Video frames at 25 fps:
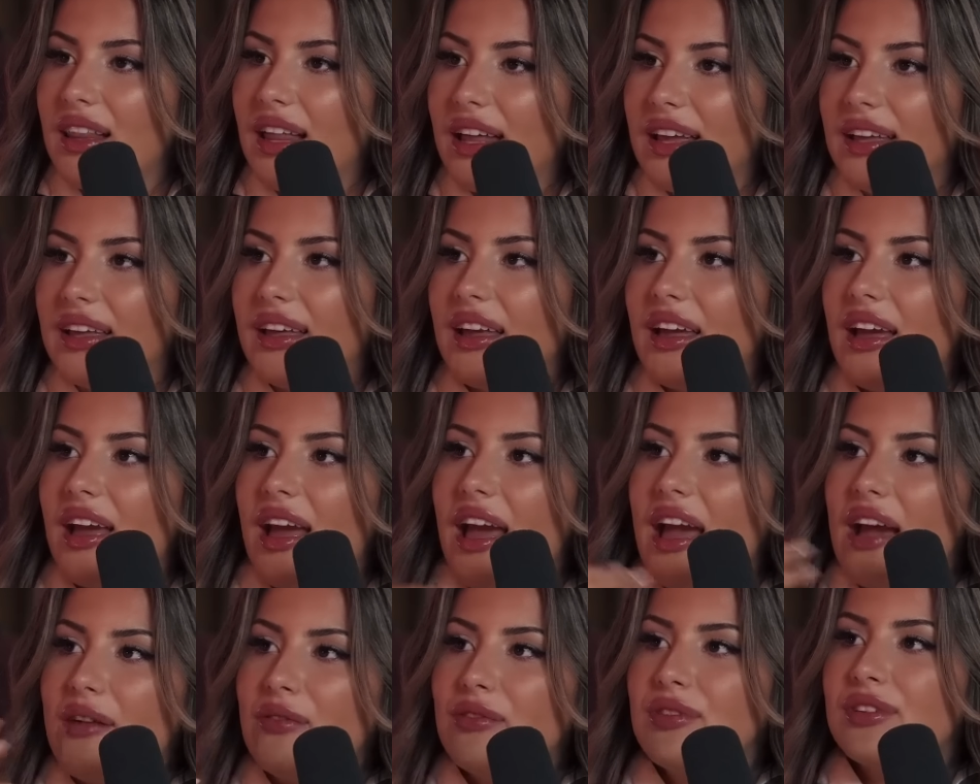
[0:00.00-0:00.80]
Like
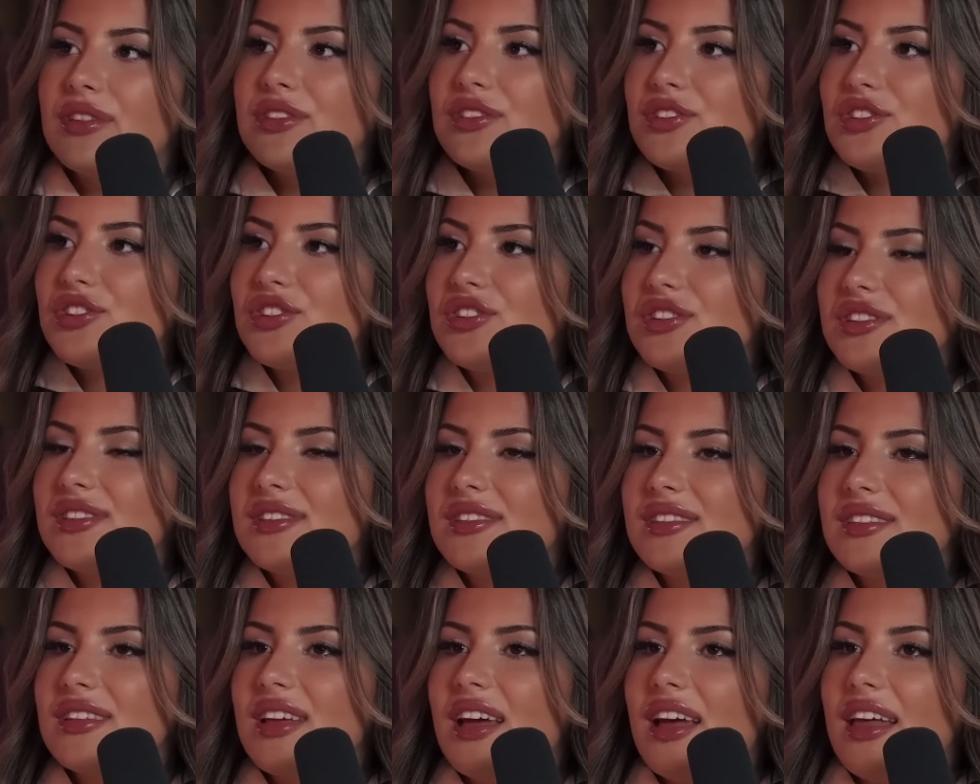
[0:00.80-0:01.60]
everyone is
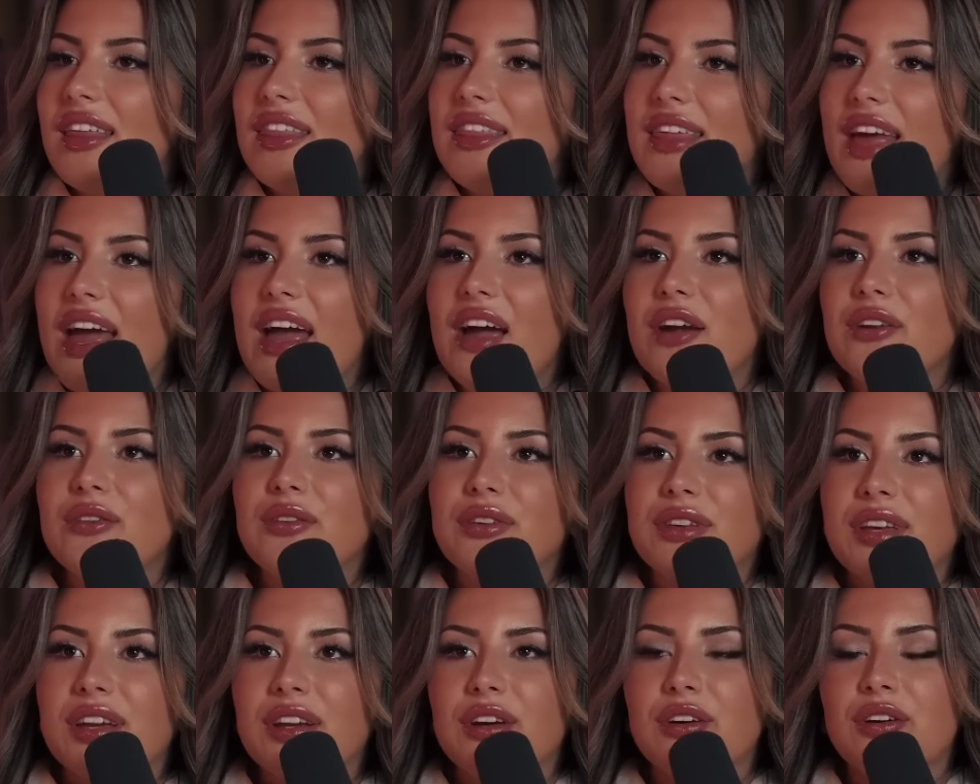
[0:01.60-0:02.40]
just there. You
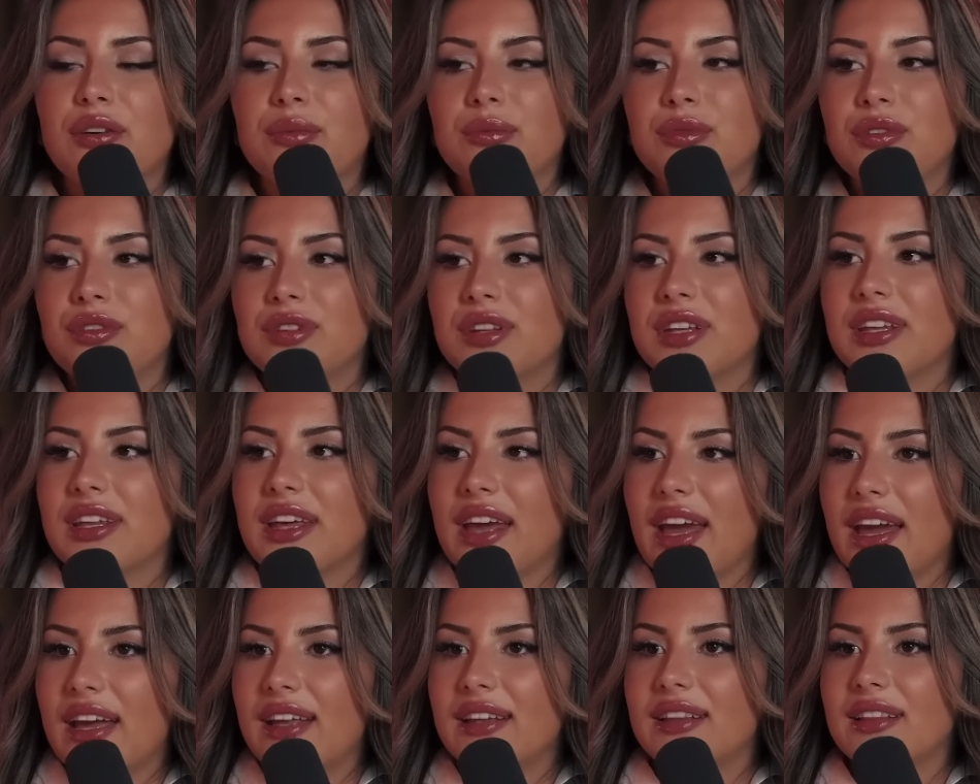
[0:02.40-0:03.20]
can
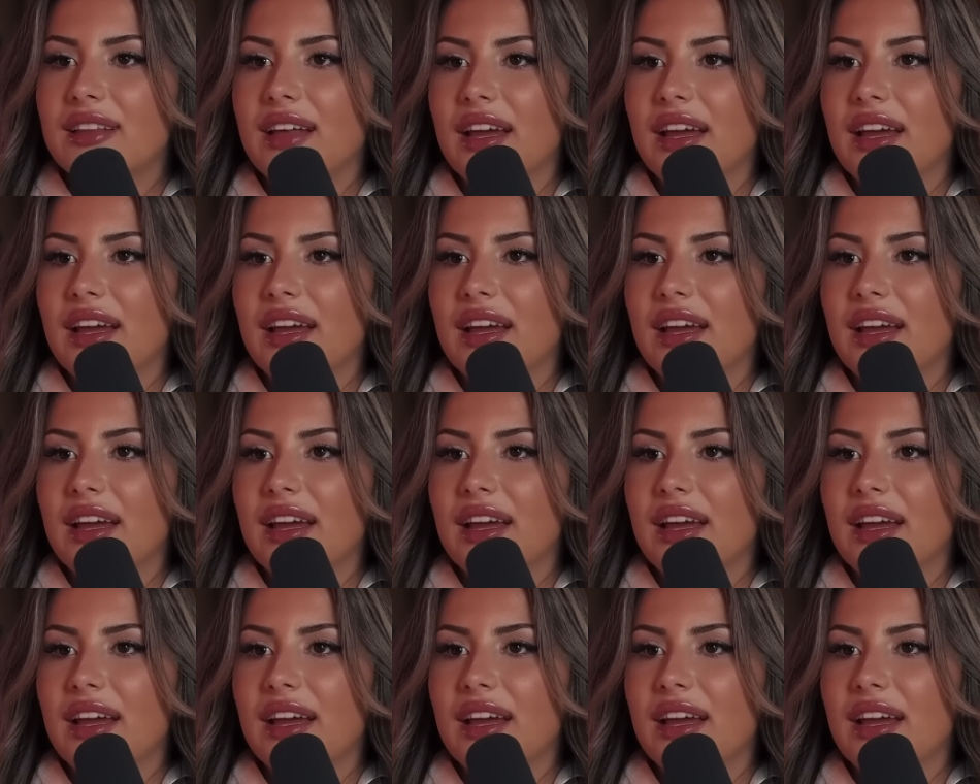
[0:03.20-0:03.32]
communicate.